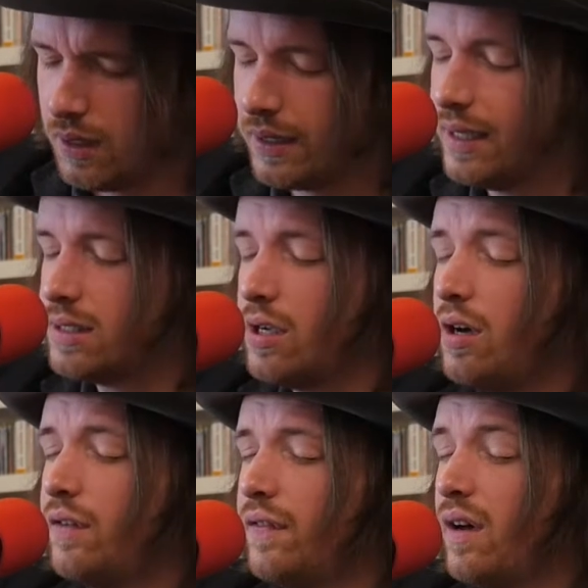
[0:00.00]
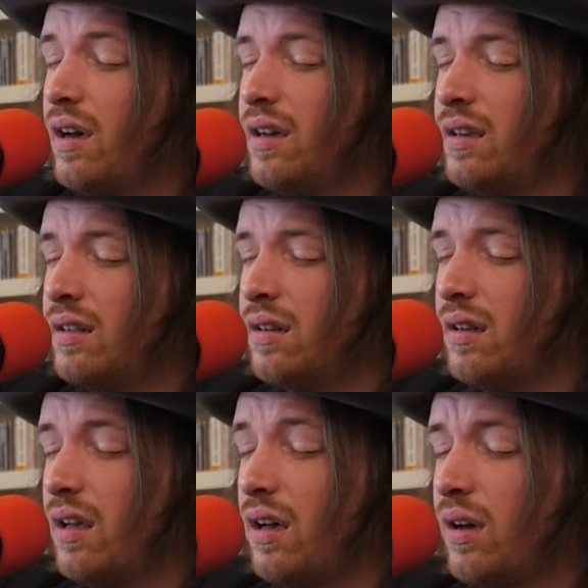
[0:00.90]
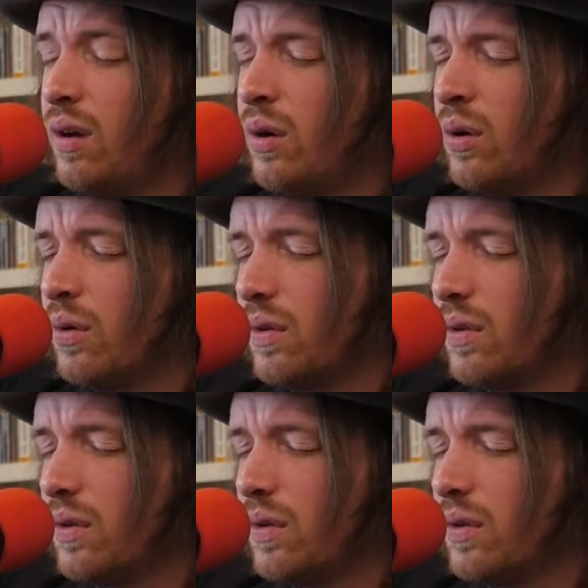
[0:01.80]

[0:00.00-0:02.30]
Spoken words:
I guess I'll find out.